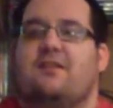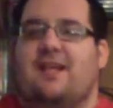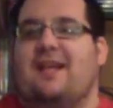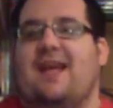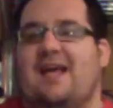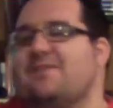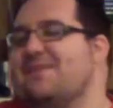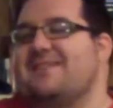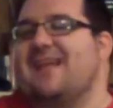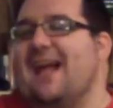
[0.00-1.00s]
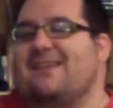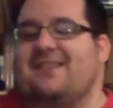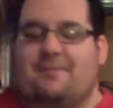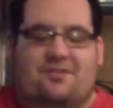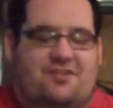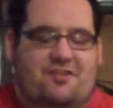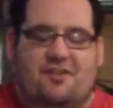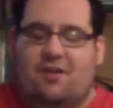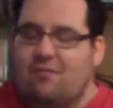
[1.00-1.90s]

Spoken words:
that he has with Zack Sabre Jr.